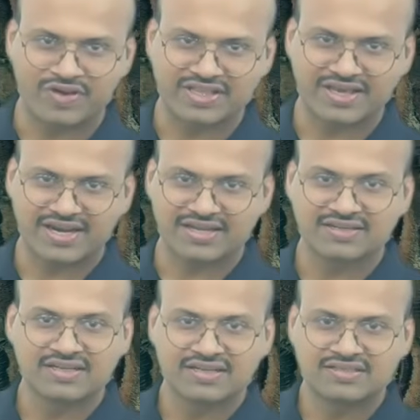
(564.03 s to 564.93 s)
there
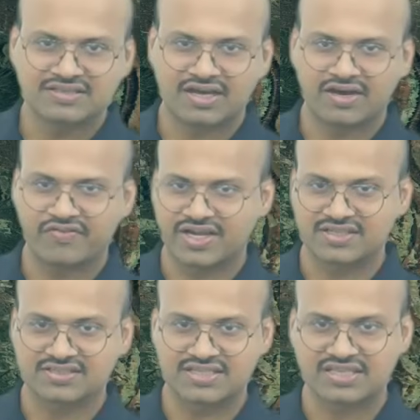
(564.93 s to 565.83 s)
are
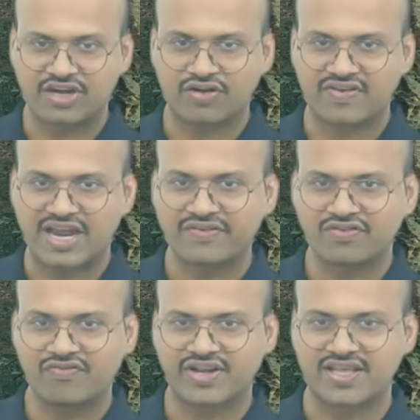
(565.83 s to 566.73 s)
where this kind of
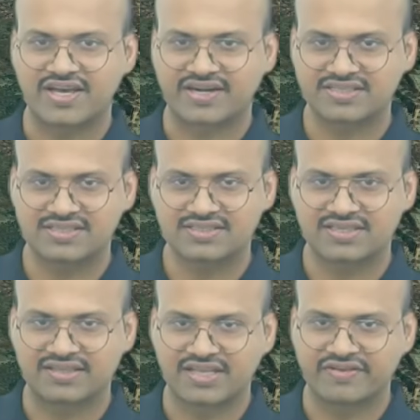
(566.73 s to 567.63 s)
landform where there are ridges
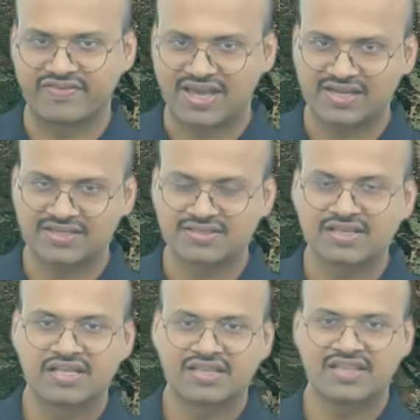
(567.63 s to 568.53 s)
and then valleys,
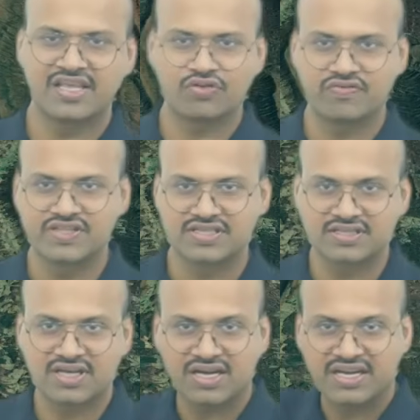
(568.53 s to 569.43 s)
there you will see
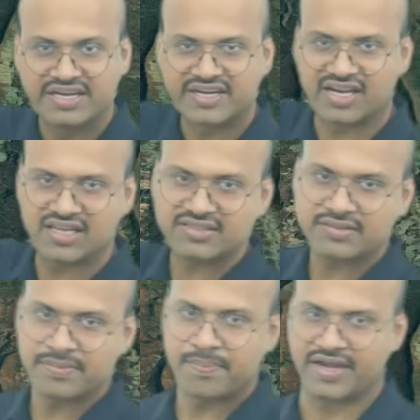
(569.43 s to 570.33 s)
the trellis
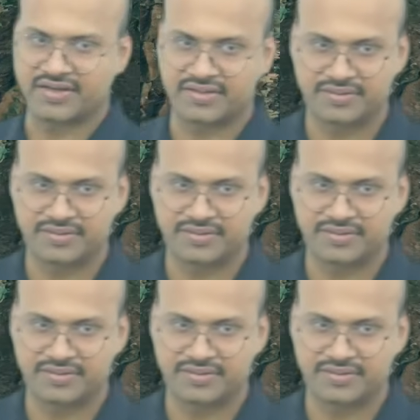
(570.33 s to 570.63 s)
pattern.